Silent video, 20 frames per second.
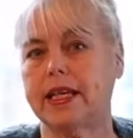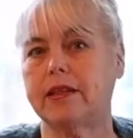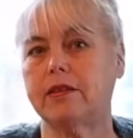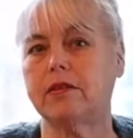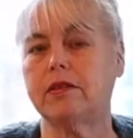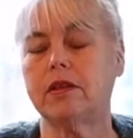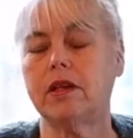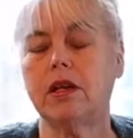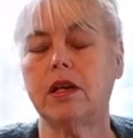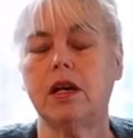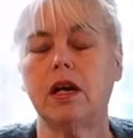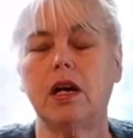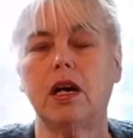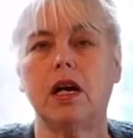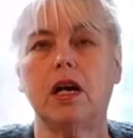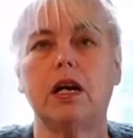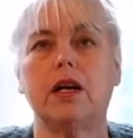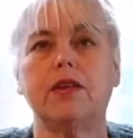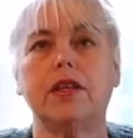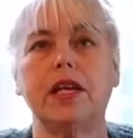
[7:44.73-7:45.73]
in.
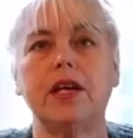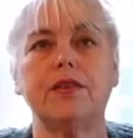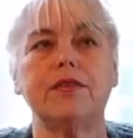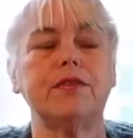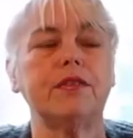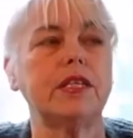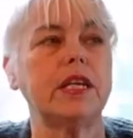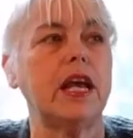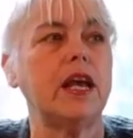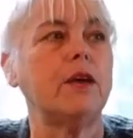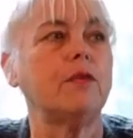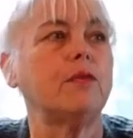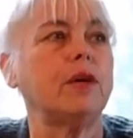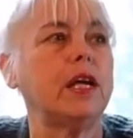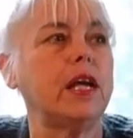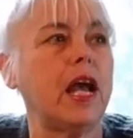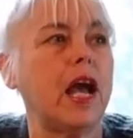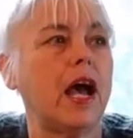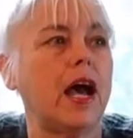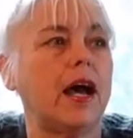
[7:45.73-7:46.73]
The other day
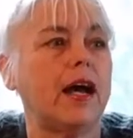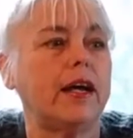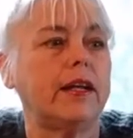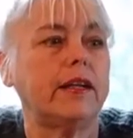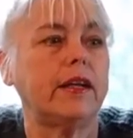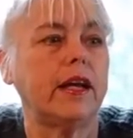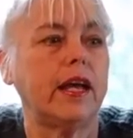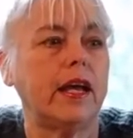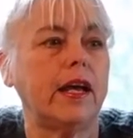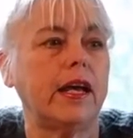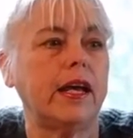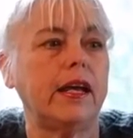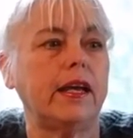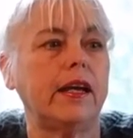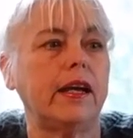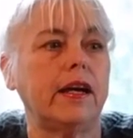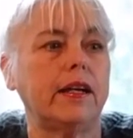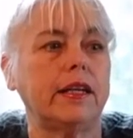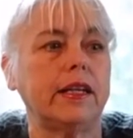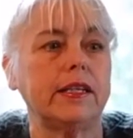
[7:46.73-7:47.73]
we had
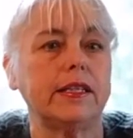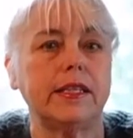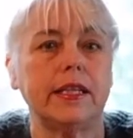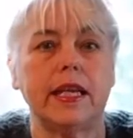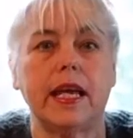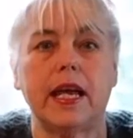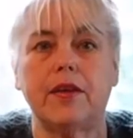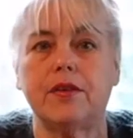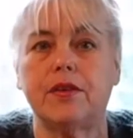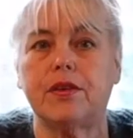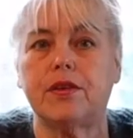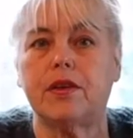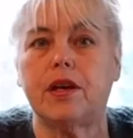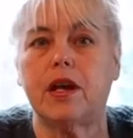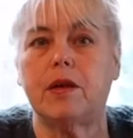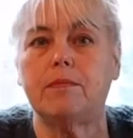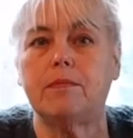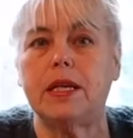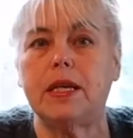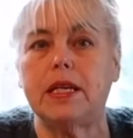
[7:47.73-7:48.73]
a
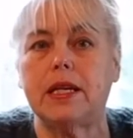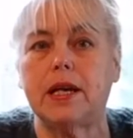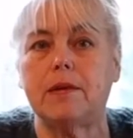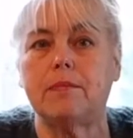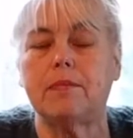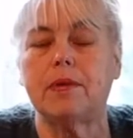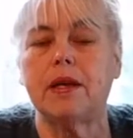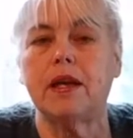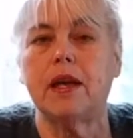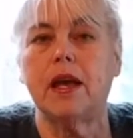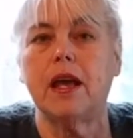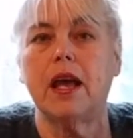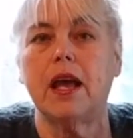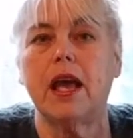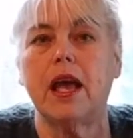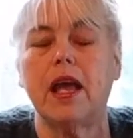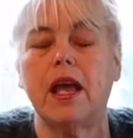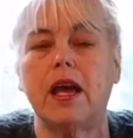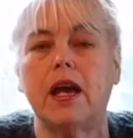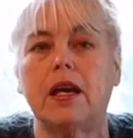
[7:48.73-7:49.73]
get-together, a meetup,
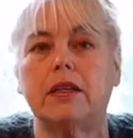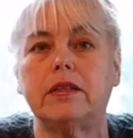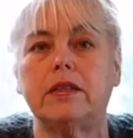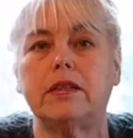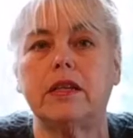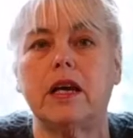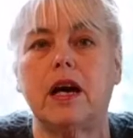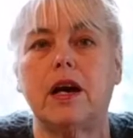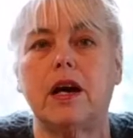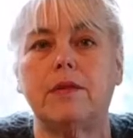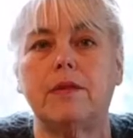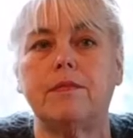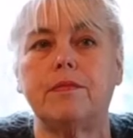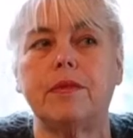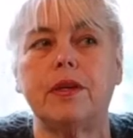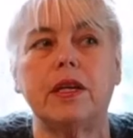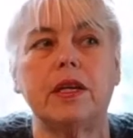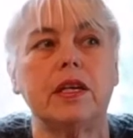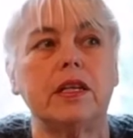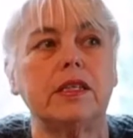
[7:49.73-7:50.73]
and
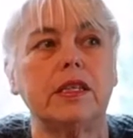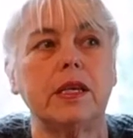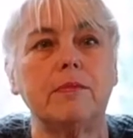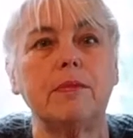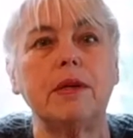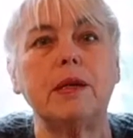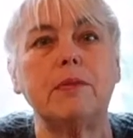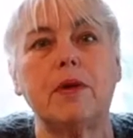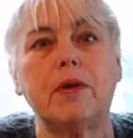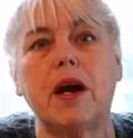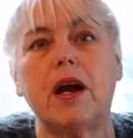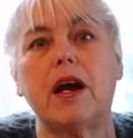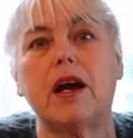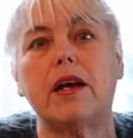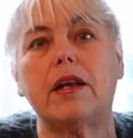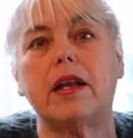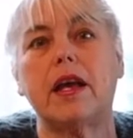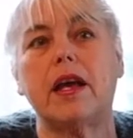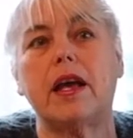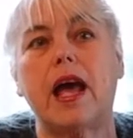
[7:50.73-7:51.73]
somebody
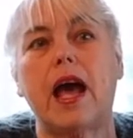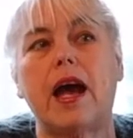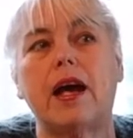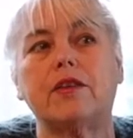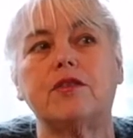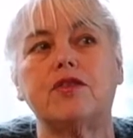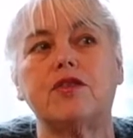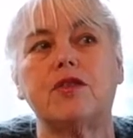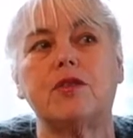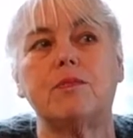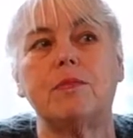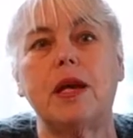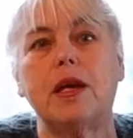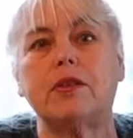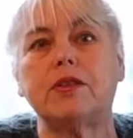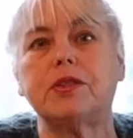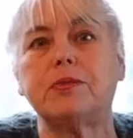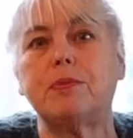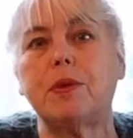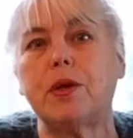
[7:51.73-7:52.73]
brought an actual
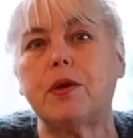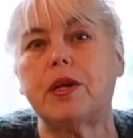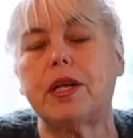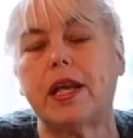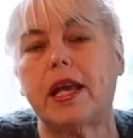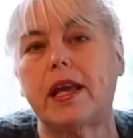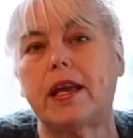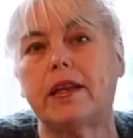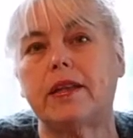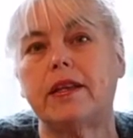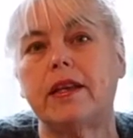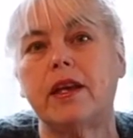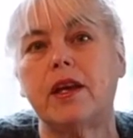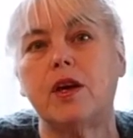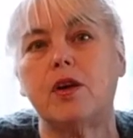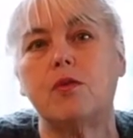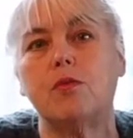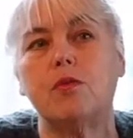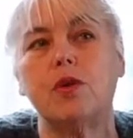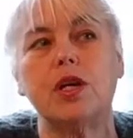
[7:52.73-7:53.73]
male spirit in,
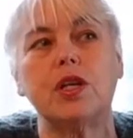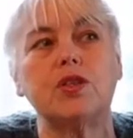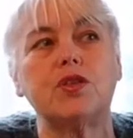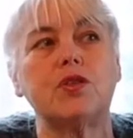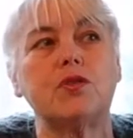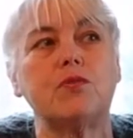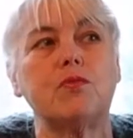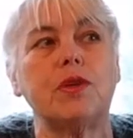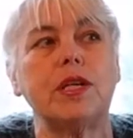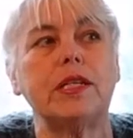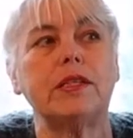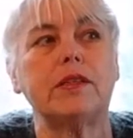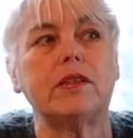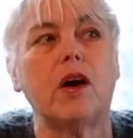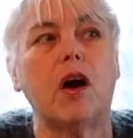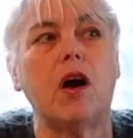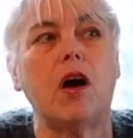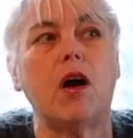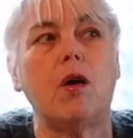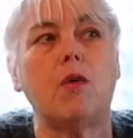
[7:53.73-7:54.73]
which we
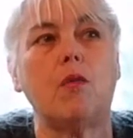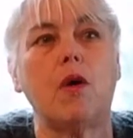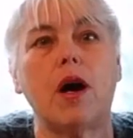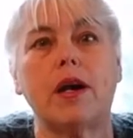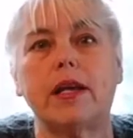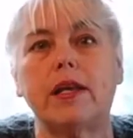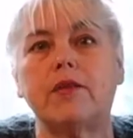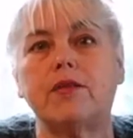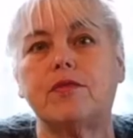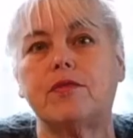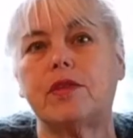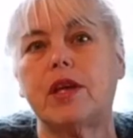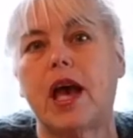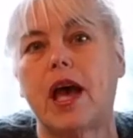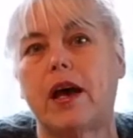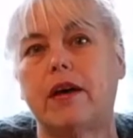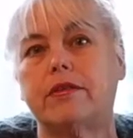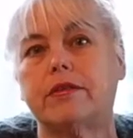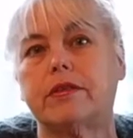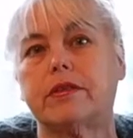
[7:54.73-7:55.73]
saw walking through the
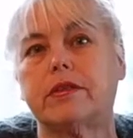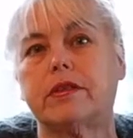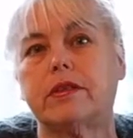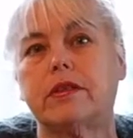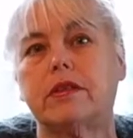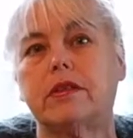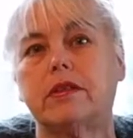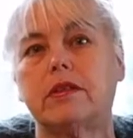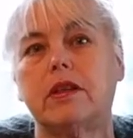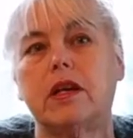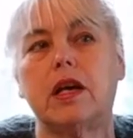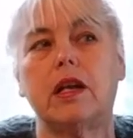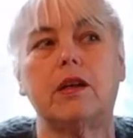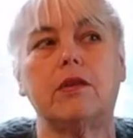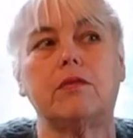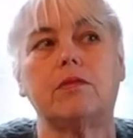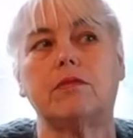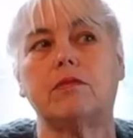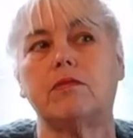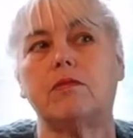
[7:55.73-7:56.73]
house, kind
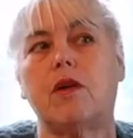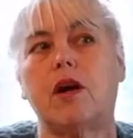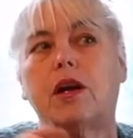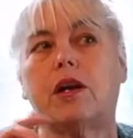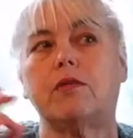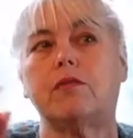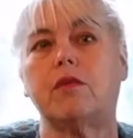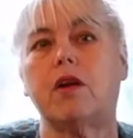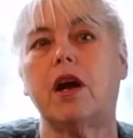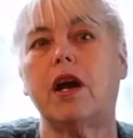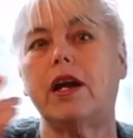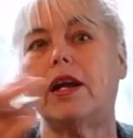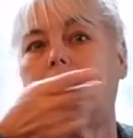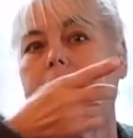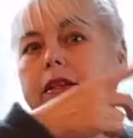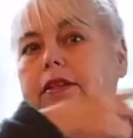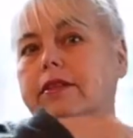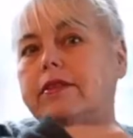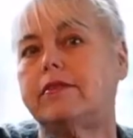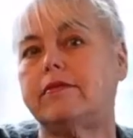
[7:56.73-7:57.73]
of walking
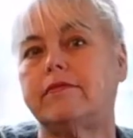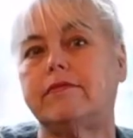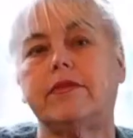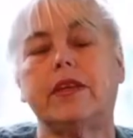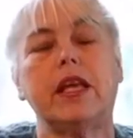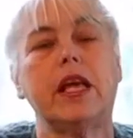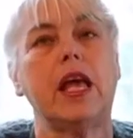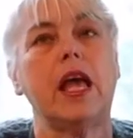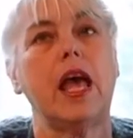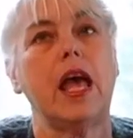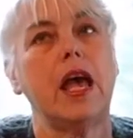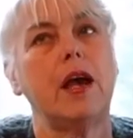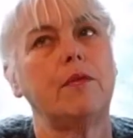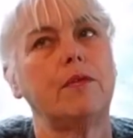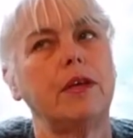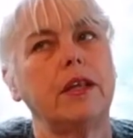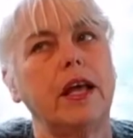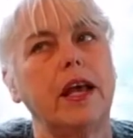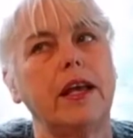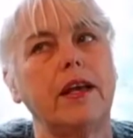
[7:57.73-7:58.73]
right, and
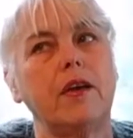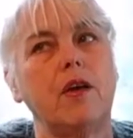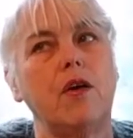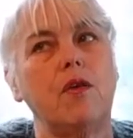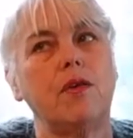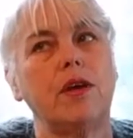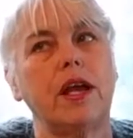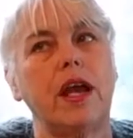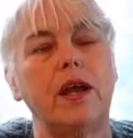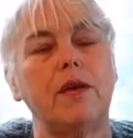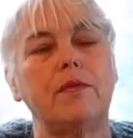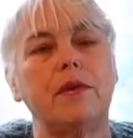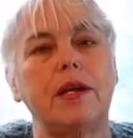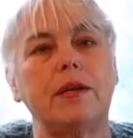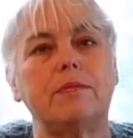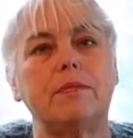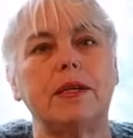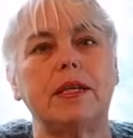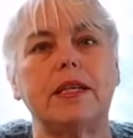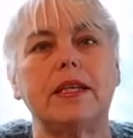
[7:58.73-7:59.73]
we're like, okay,
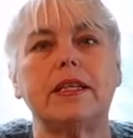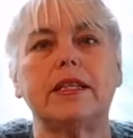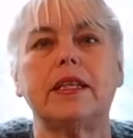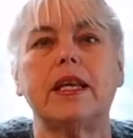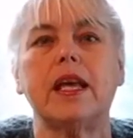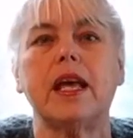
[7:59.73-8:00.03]
wait a minute,